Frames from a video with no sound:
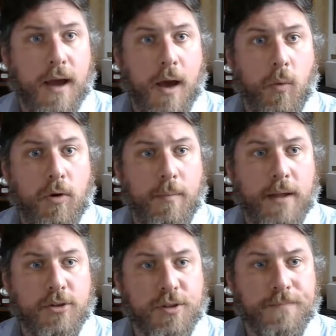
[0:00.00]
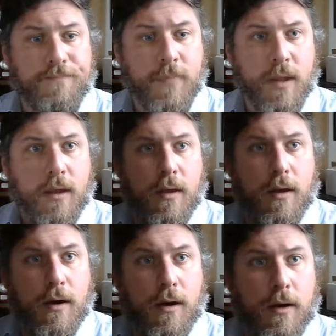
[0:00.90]
I will mention,
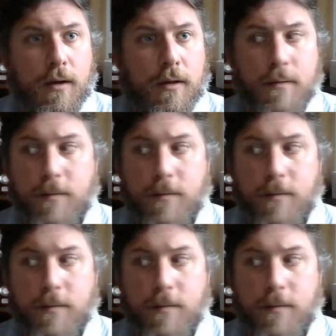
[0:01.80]
there